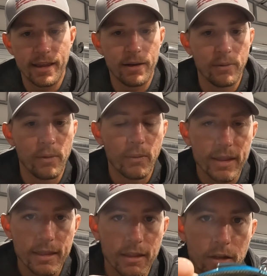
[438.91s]
that
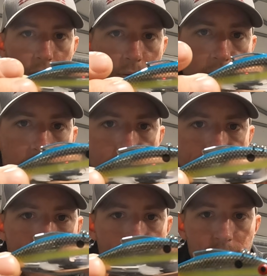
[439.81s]
with a little
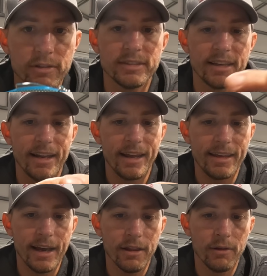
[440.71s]
scales and a
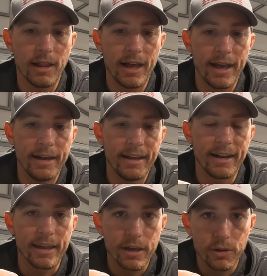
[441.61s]
yellow line and
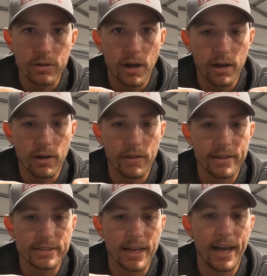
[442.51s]
a kill dot on
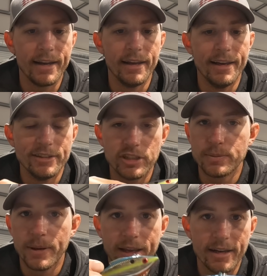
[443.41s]
the side,
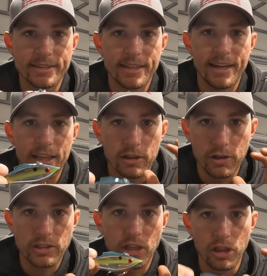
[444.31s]
just because it
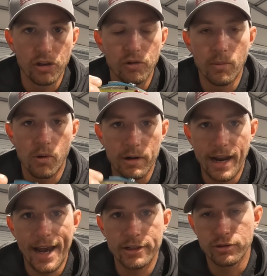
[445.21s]
looks a little more
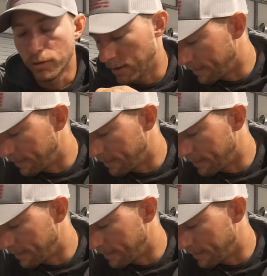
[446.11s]
natural